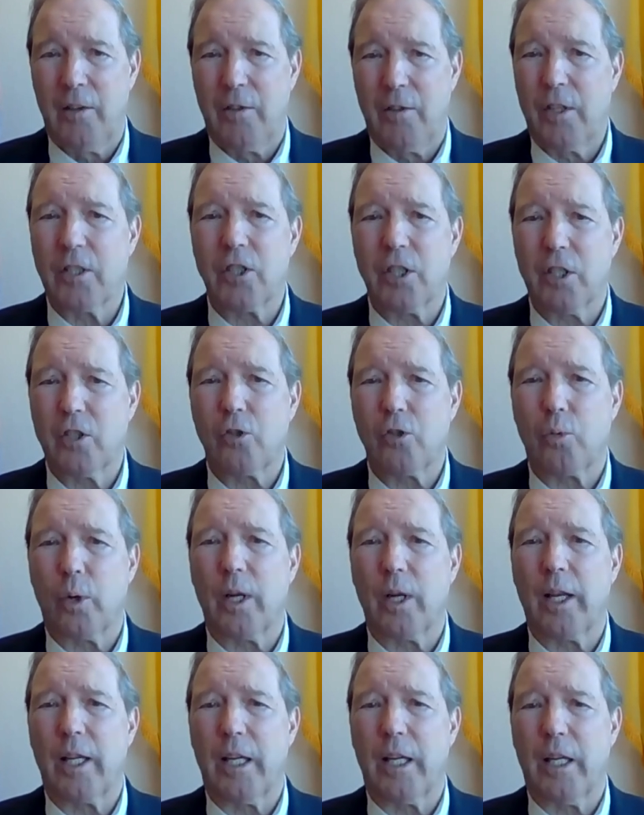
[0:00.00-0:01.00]
This is
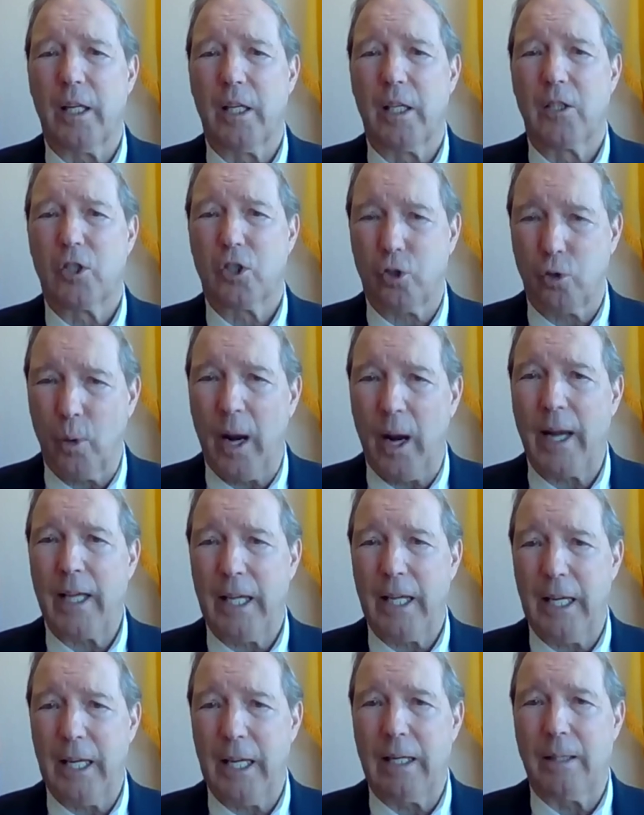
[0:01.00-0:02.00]
really
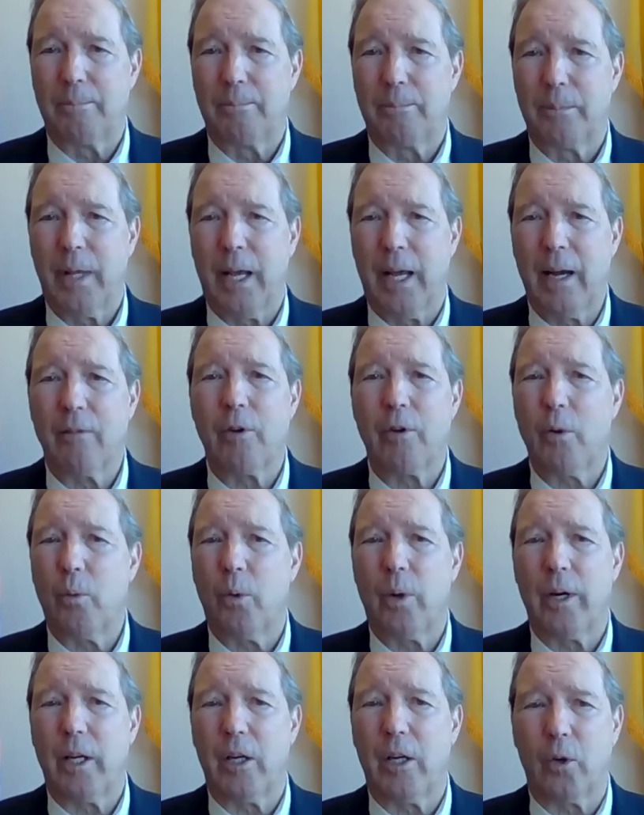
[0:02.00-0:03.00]
striking.
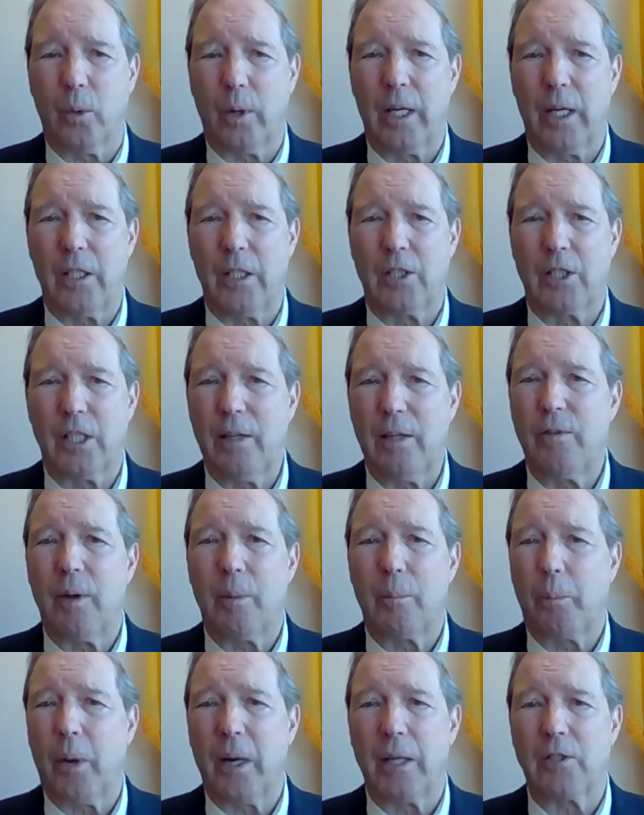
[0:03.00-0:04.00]
Everyone agrees,
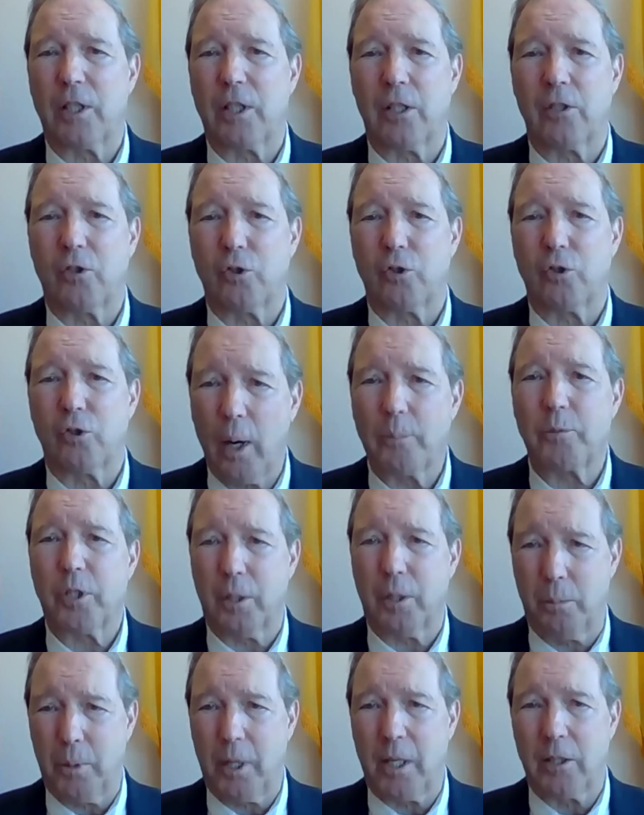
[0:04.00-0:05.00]
even President Trump's
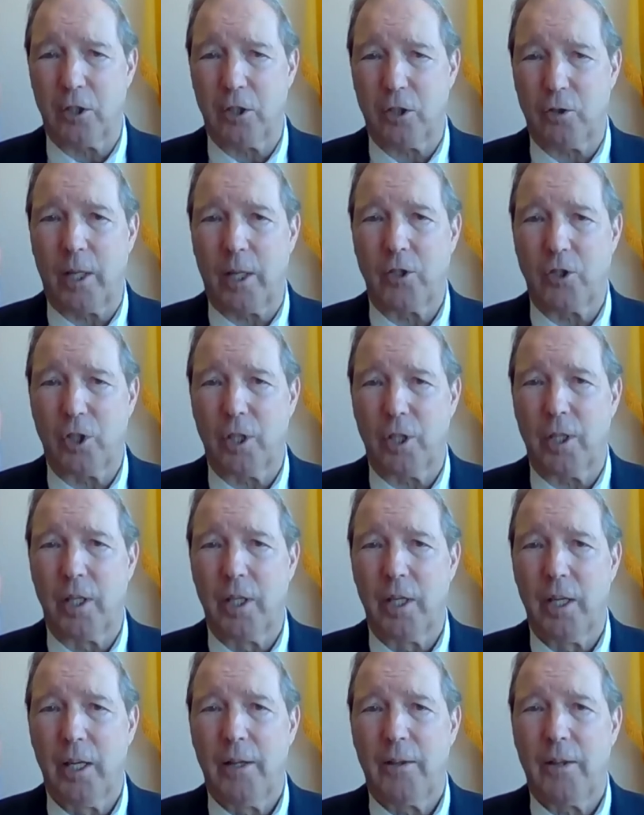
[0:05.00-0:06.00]
administration,
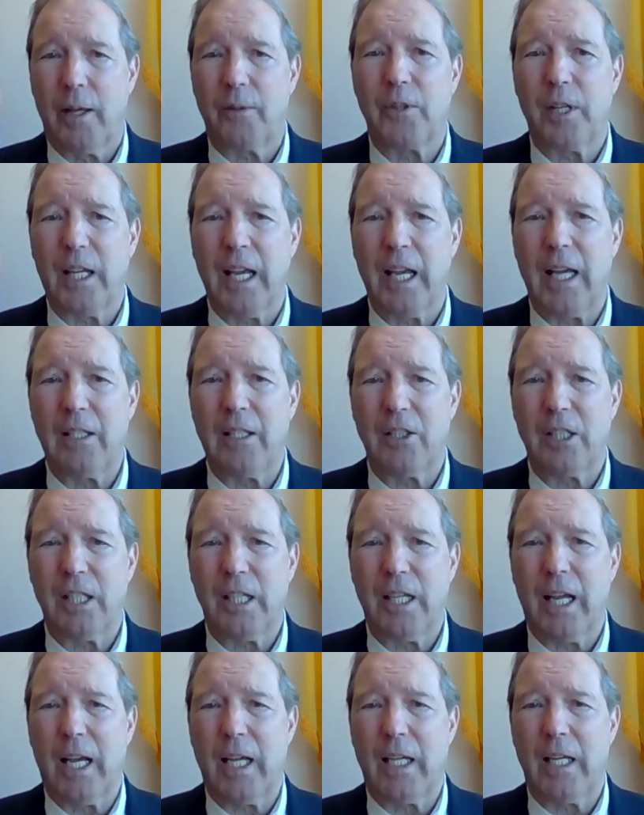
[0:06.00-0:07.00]
that the
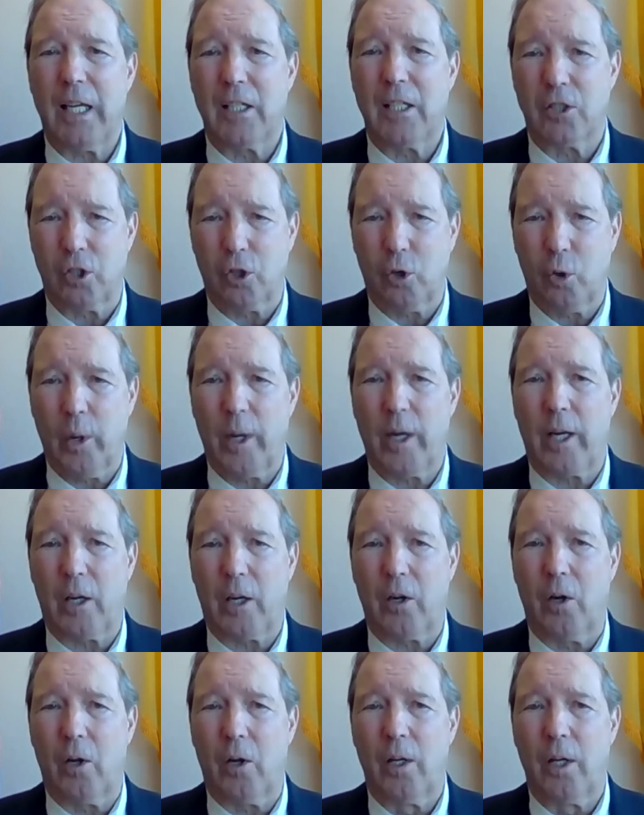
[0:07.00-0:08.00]
ACA is
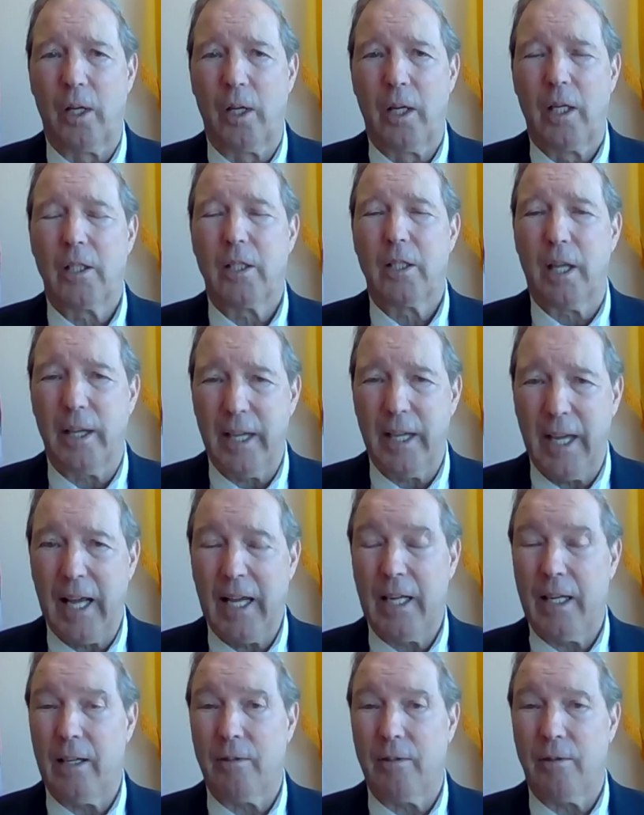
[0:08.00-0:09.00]
critical to
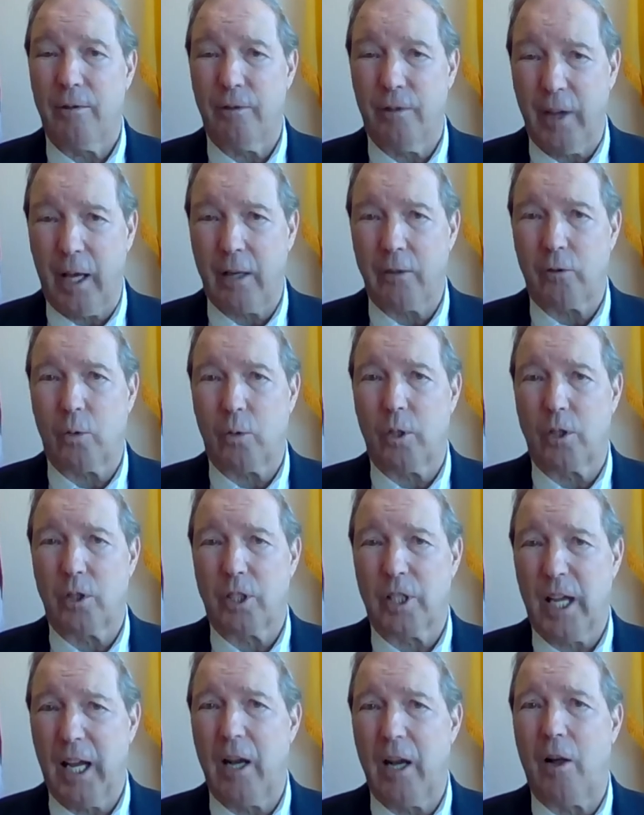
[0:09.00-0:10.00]
Native
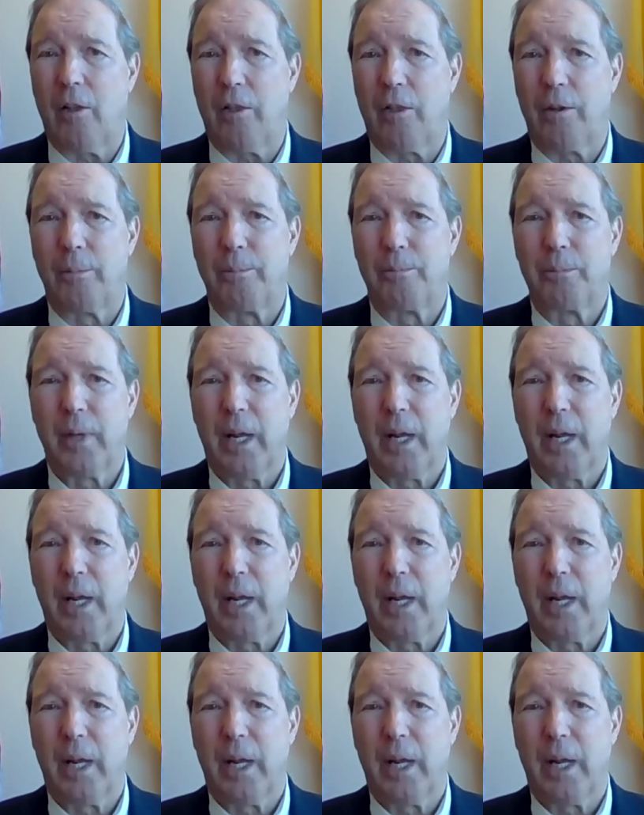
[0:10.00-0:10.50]
veterans' health.